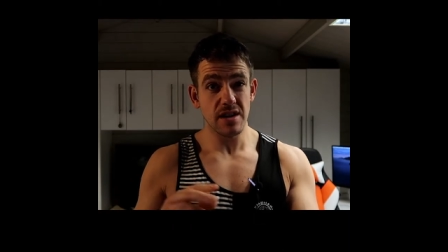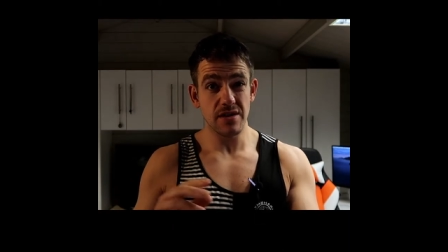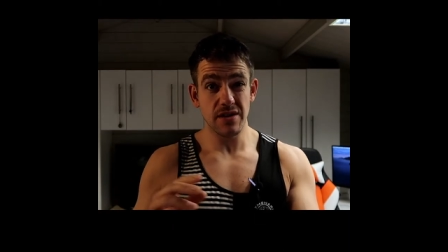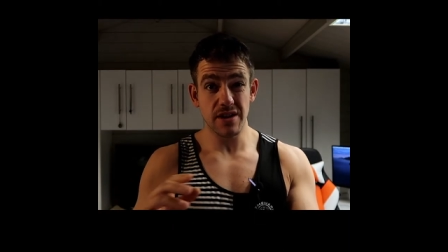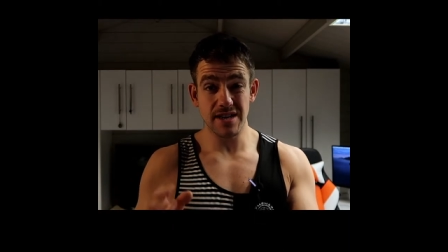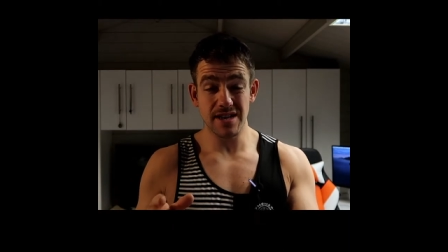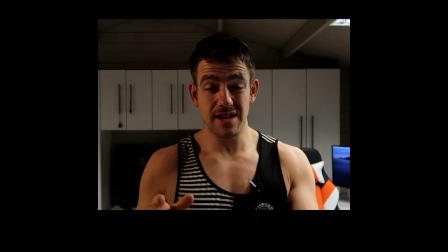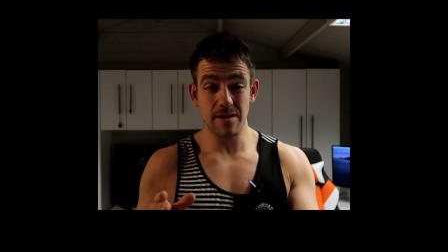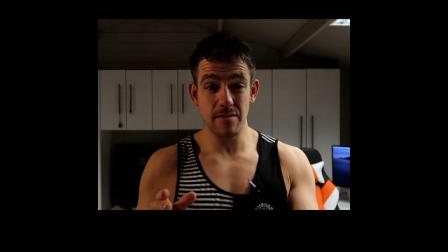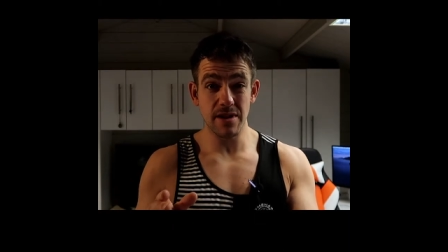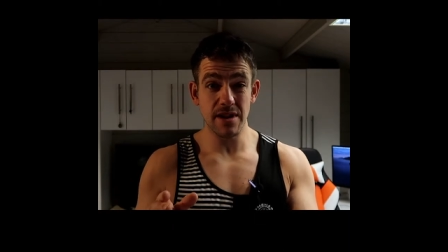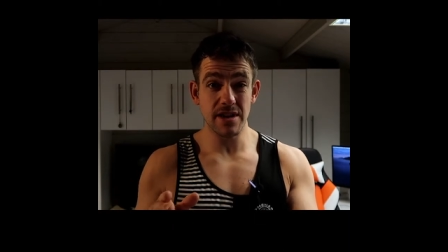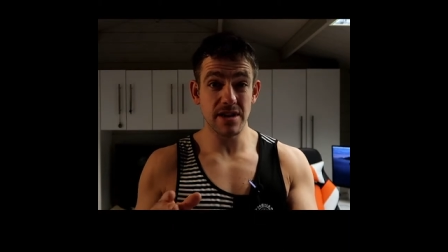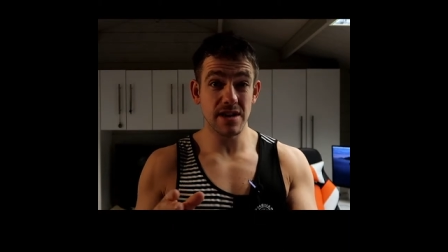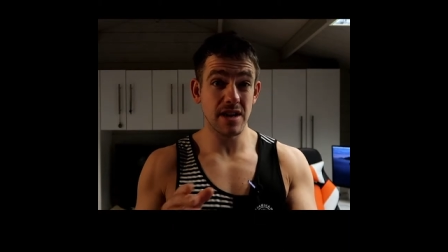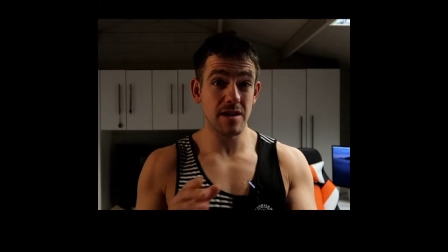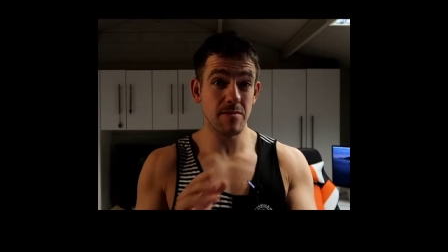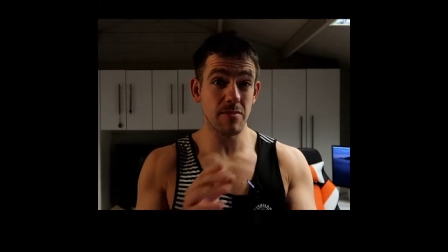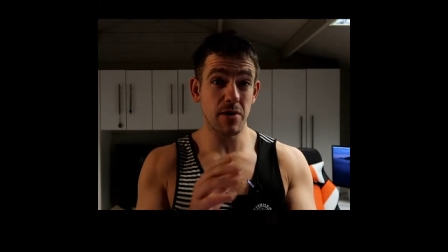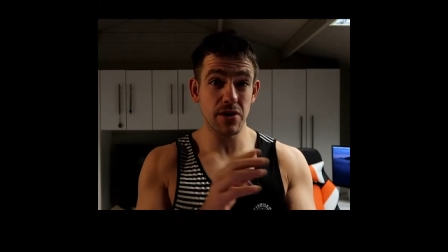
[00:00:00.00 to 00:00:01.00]
they're similar
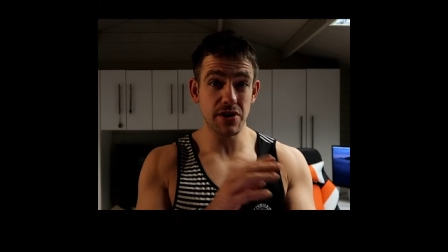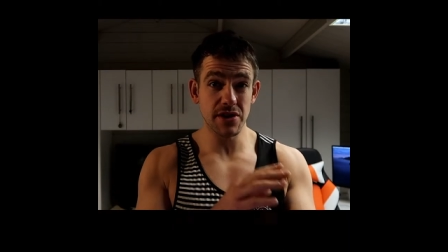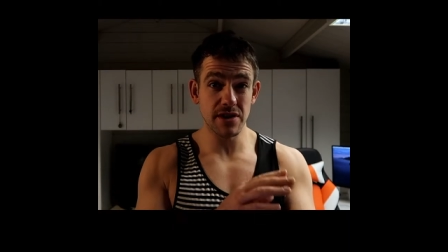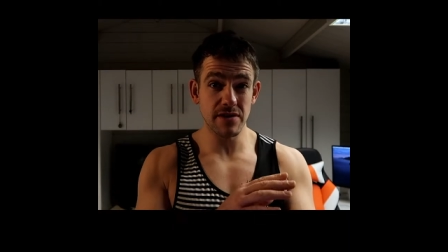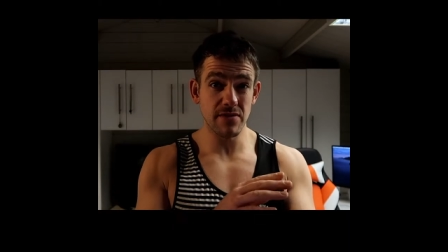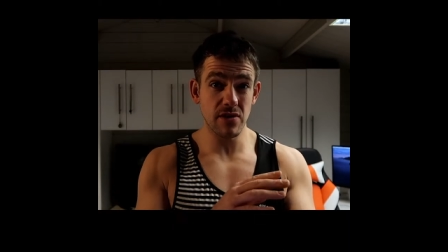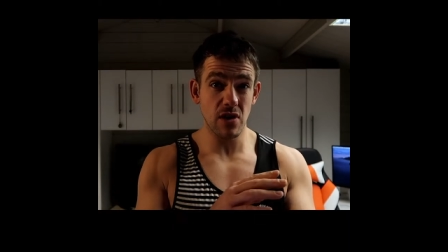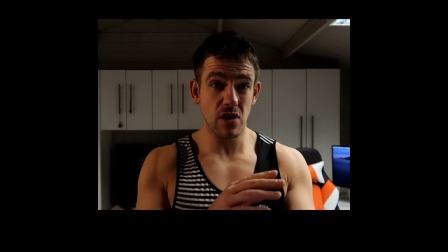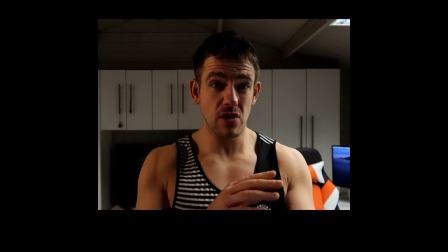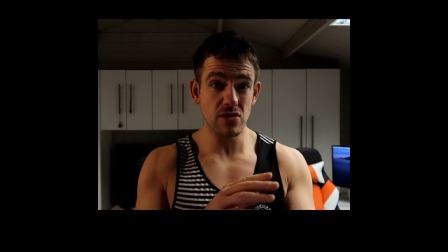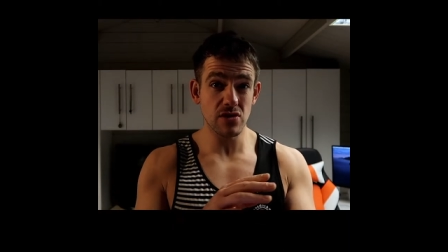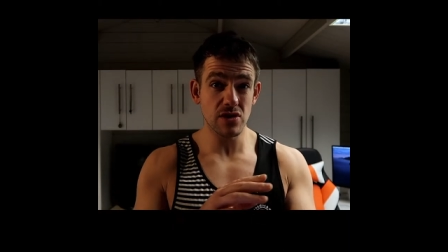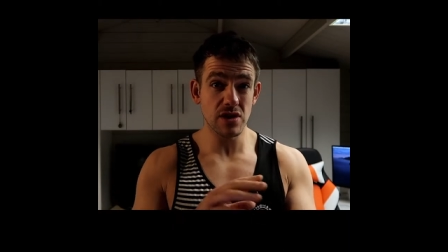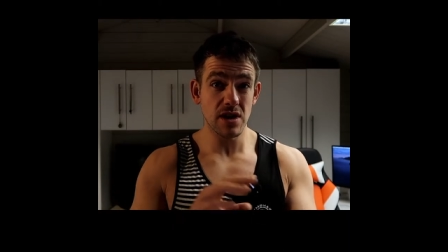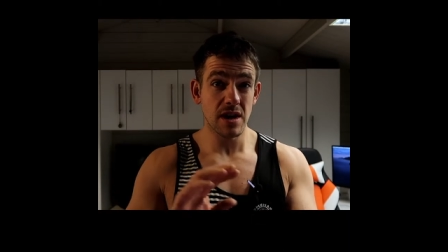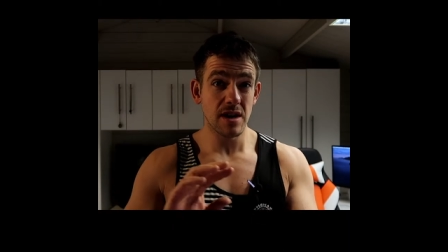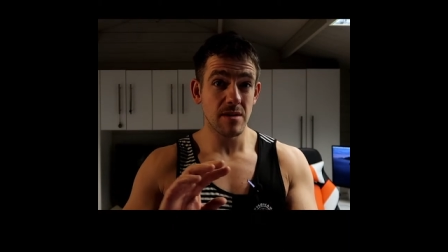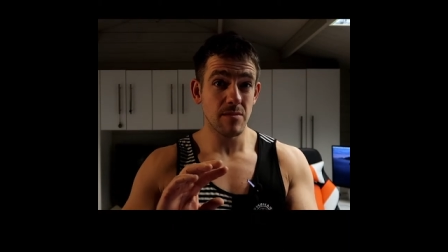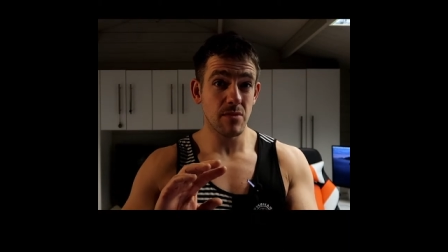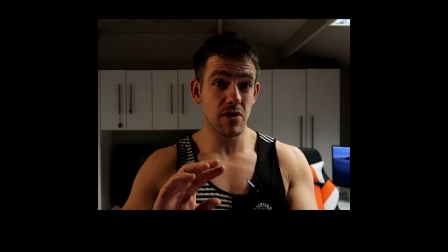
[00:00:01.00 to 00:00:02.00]
to your positive goals,
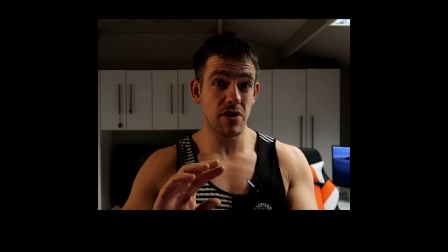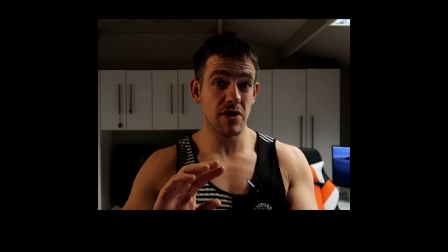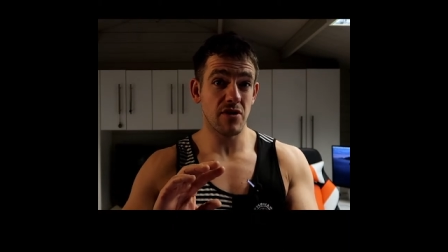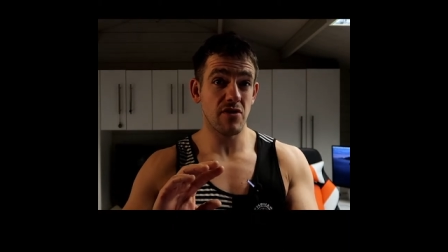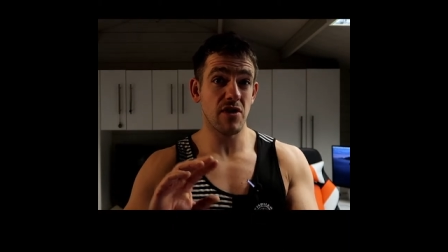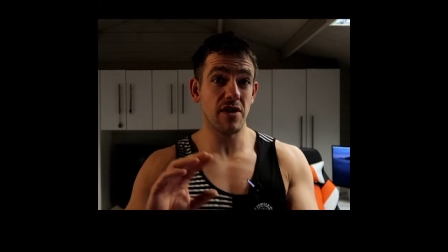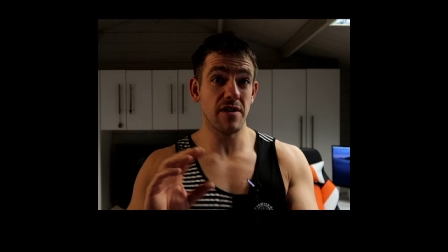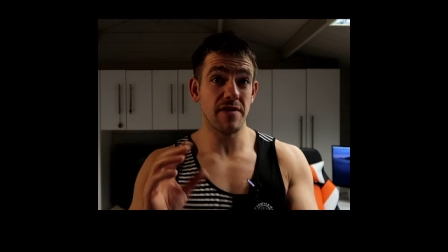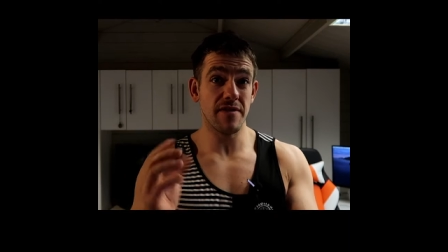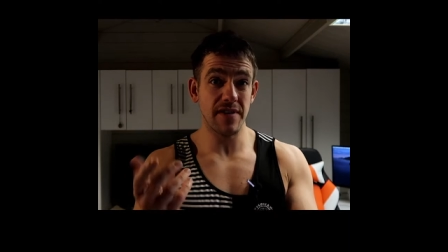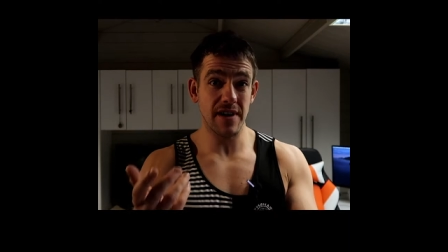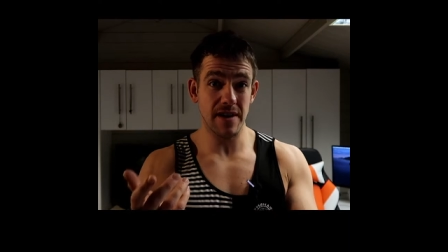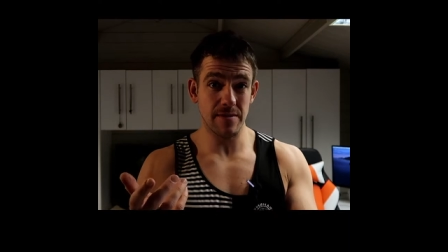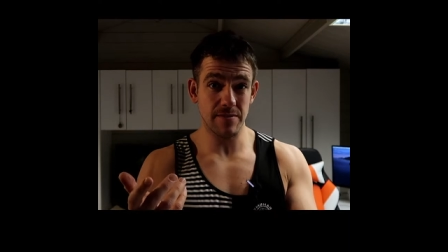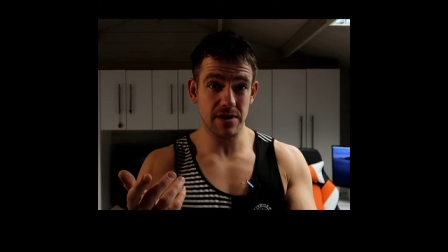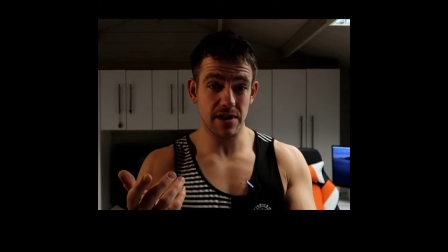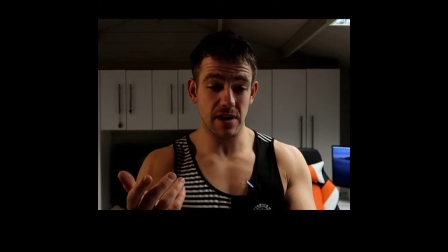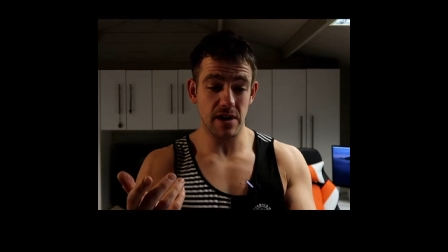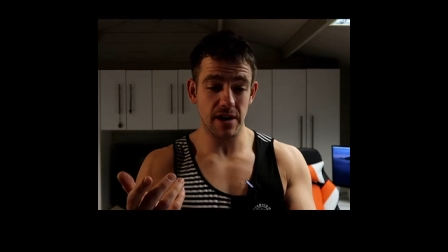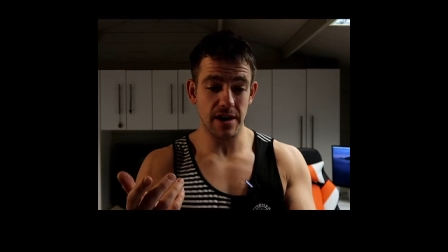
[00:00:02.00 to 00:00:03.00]
but they're on the flip
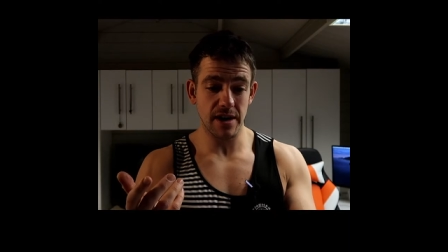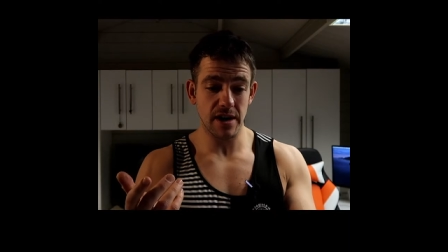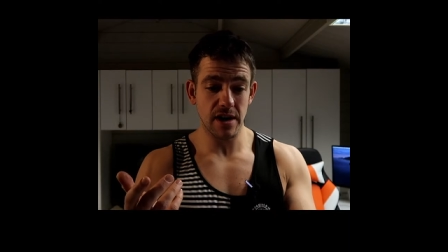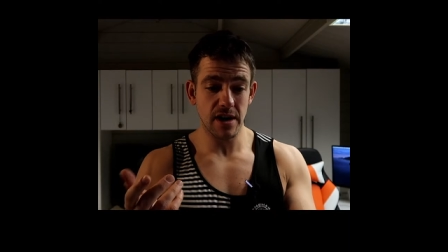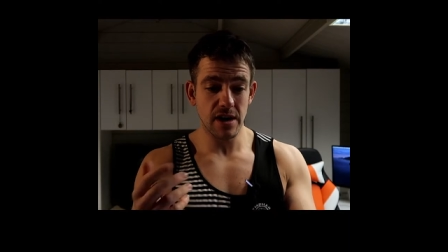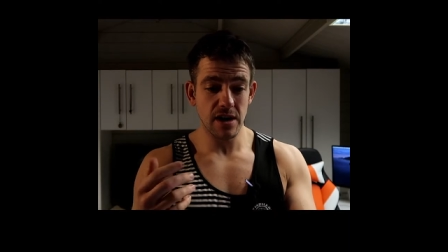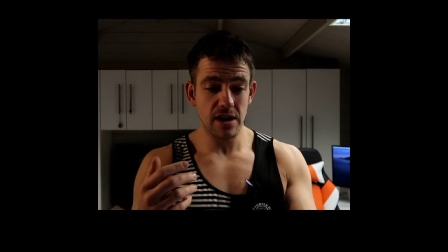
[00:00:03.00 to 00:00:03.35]
side.